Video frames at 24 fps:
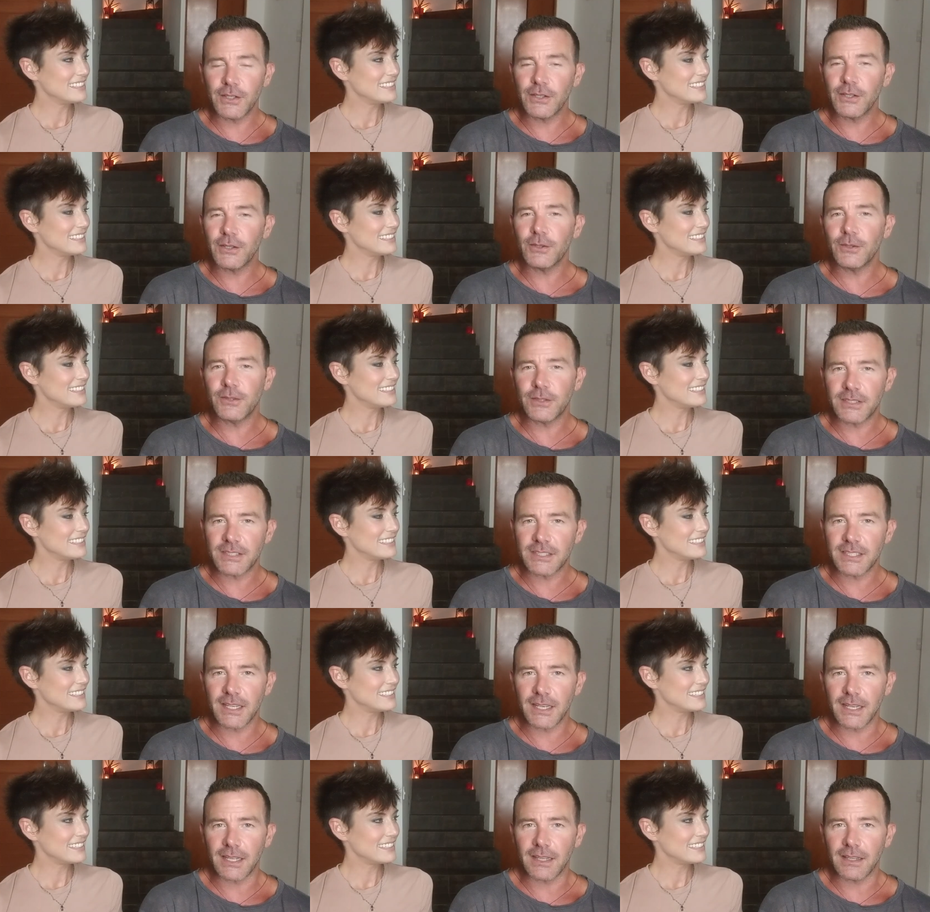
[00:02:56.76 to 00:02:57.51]
Speaker 1: the nude
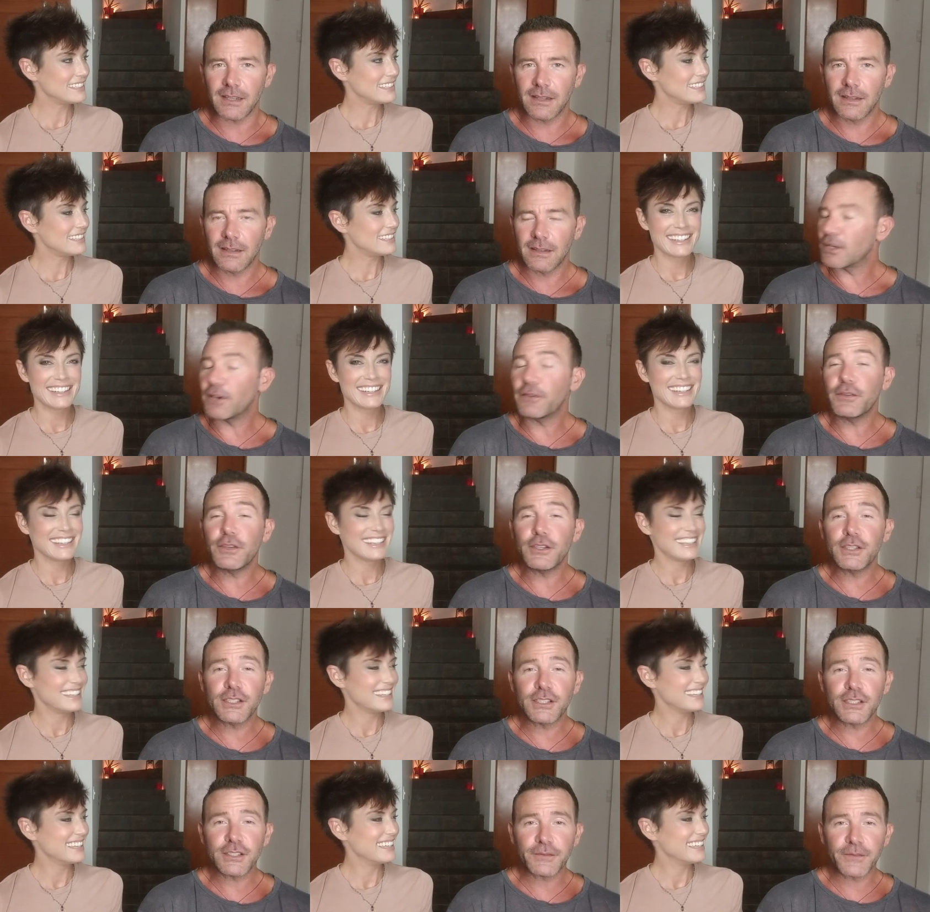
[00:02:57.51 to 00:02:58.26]
city. So if
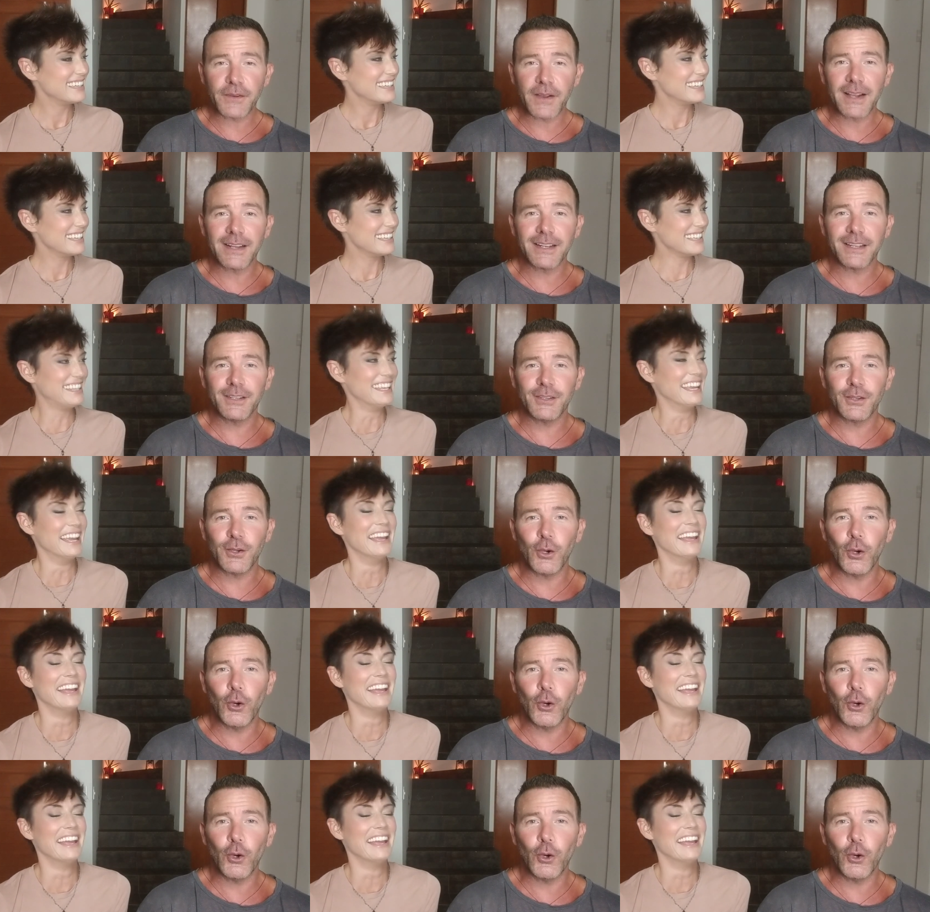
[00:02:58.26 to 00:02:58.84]
you just find an